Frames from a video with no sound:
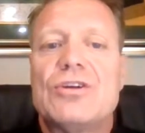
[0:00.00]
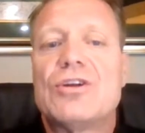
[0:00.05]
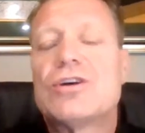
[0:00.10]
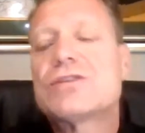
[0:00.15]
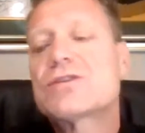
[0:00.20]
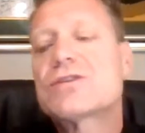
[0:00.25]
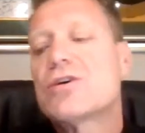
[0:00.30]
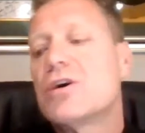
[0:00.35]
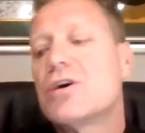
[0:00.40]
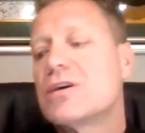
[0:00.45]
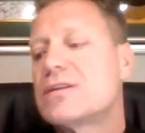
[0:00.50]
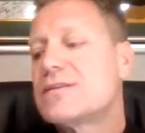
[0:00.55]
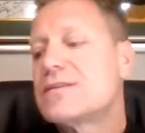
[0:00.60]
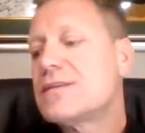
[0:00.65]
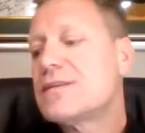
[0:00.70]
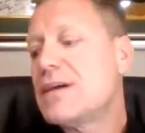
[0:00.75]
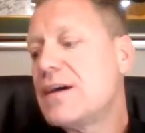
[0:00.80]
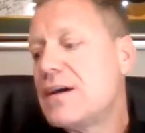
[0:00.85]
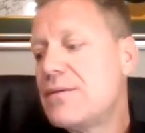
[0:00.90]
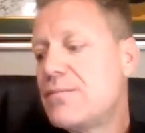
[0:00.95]
Scott,
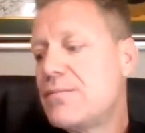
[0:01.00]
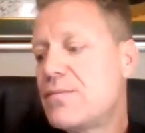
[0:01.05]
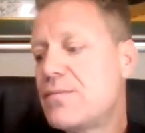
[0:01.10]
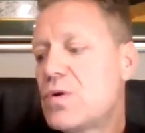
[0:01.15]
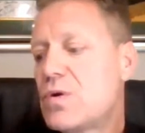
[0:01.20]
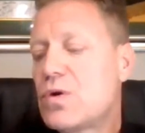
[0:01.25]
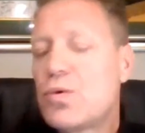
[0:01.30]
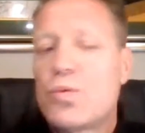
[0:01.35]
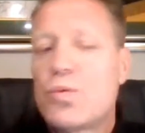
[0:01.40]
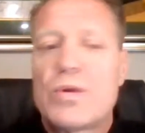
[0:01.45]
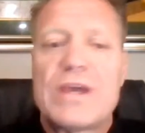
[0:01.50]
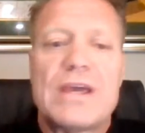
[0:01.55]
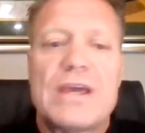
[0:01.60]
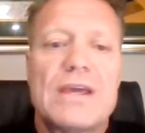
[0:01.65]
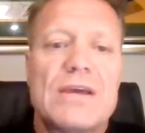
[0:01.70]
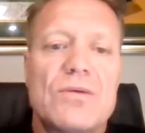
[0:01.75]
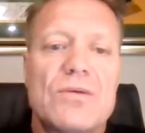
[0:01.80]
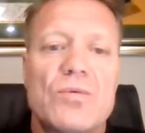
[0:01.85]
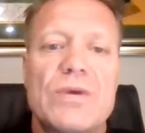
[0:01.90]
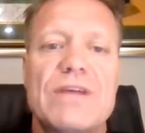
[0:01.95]

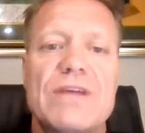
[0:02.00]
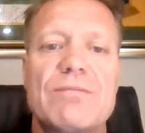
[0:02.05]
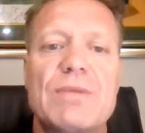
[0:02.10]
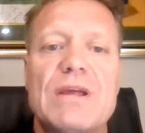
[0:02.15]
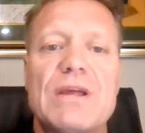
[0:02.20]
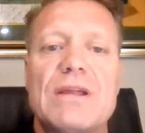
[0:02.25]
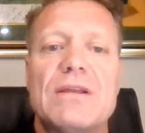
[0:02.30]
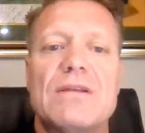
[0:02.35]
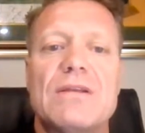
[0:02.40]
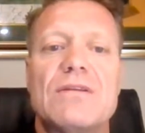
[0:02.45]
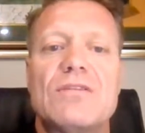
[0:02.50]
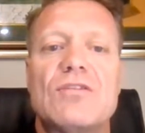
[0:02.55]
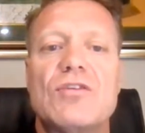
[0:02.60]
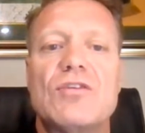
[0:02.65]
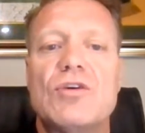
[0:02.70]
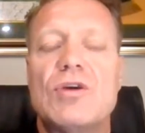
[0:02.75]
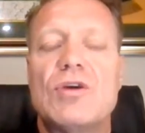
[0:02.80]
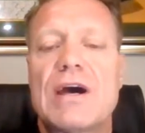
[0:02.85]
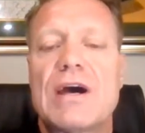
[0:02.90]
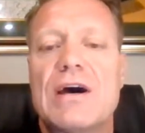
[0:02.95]
we've been
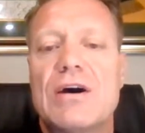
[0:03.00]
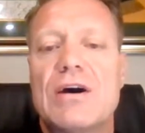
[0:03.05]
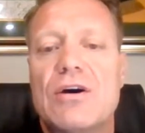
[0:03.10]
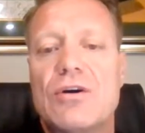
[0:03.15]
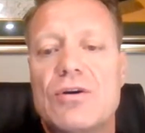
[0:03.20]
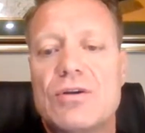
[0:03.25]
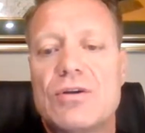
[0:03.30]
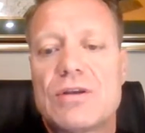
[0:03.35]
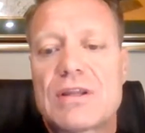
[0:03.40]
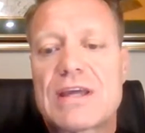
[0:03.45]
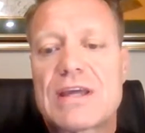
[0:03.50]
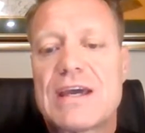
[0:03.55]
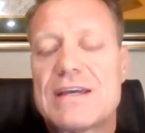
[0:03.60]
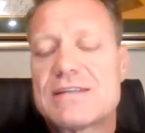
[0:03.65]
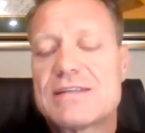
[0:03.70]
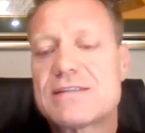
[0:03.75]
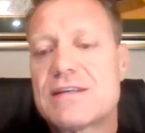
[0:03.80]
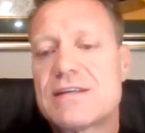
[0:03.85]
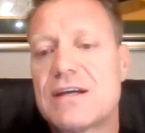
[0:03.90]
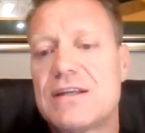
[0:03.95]
doing our own
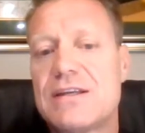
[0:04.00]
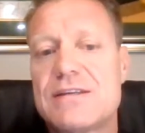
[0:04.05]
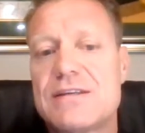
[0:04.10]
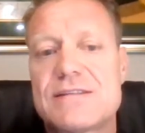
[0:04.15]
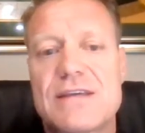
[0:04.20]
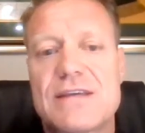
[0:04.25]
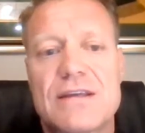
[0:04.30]
case studies,